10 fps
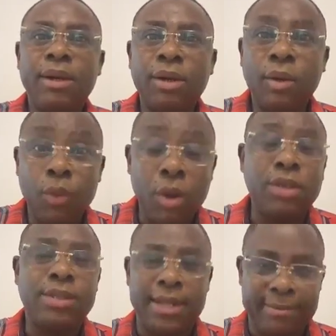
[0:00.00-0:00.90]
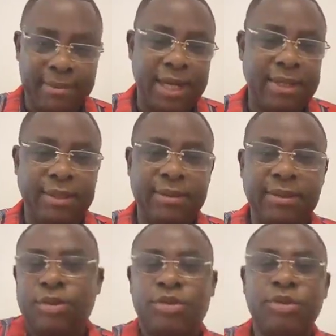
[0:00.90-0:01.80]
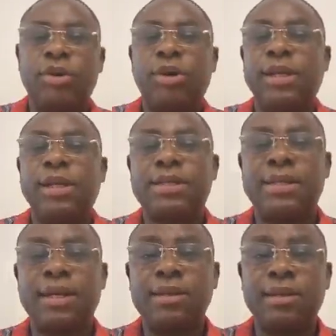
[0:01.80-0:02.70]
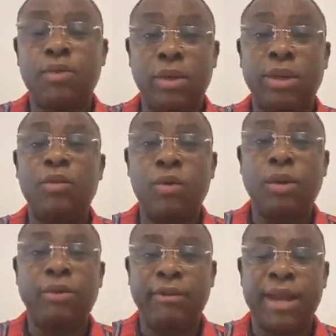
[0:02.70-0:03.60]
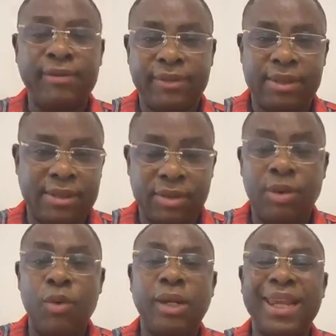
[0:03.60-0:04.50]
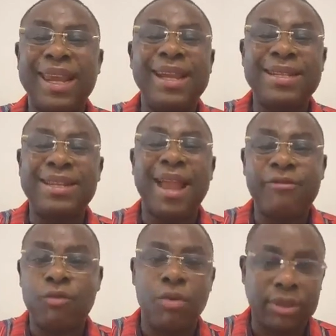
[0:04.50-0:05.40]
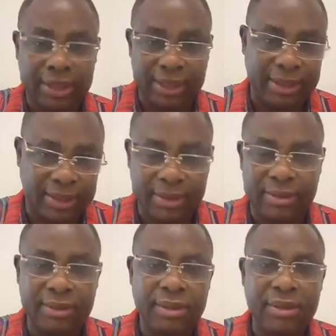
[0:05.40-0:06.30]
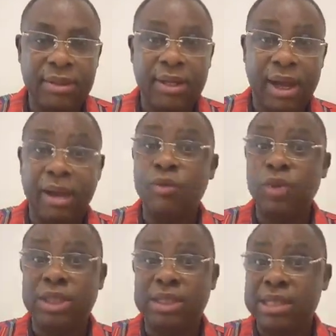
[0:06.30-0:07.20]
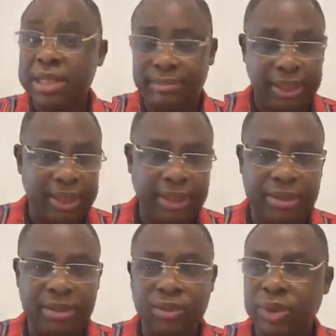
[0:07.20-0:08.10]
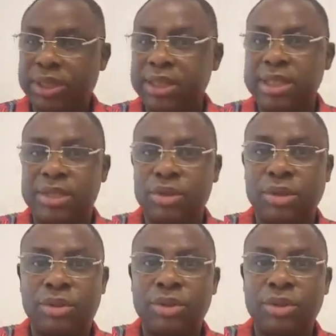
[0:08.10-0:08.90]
once a man does not understand what the worth of life is or what his life worth is, and which is limitless, which is not,